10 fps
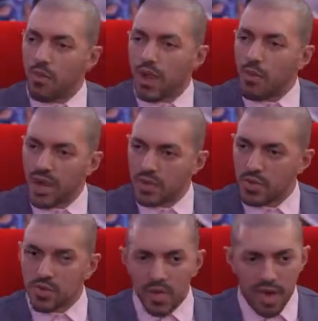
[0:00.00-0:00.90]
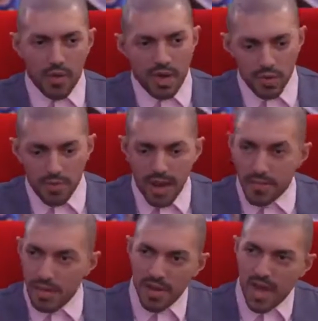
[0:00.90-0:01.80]
I want to do. I want to do blah
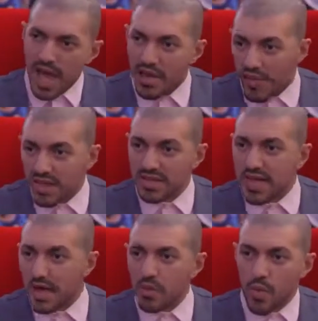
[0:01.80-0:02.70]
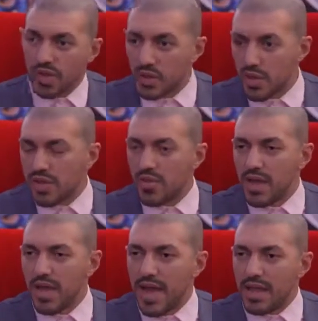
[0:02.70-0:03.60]
blah blah. I write it down 1, 2,
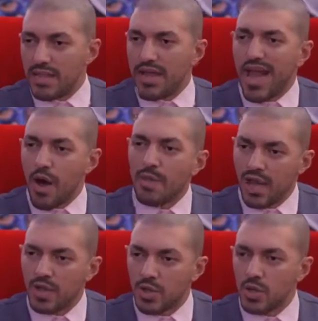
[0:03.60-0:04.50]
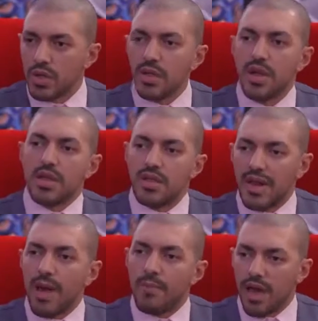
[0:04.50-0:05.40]
3, and then how I'm gonna do it. Then
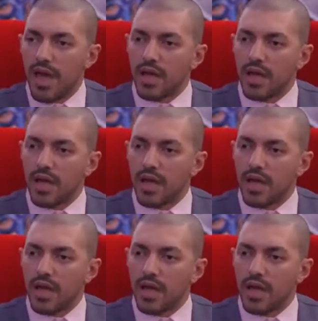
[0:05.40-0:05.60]
apply it.